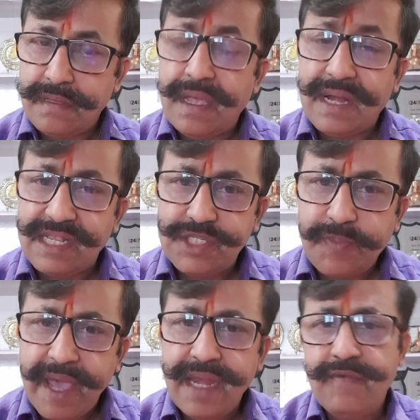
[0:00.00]
an
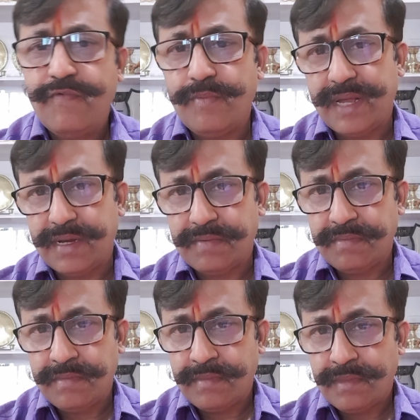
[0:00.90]
inspiring woman,
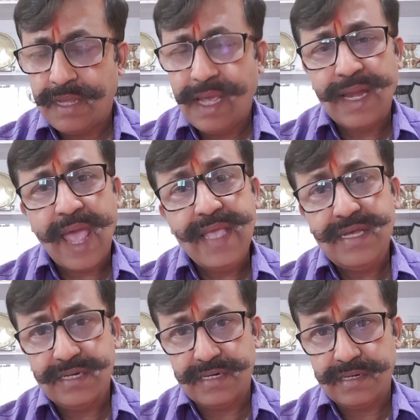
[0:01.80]
an
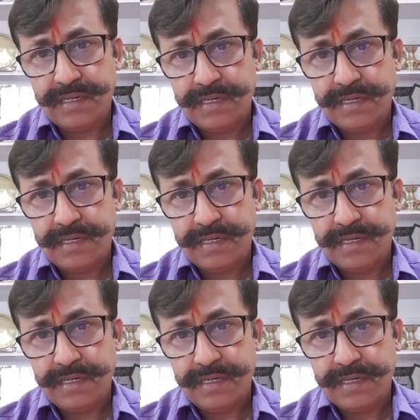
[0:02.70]
icon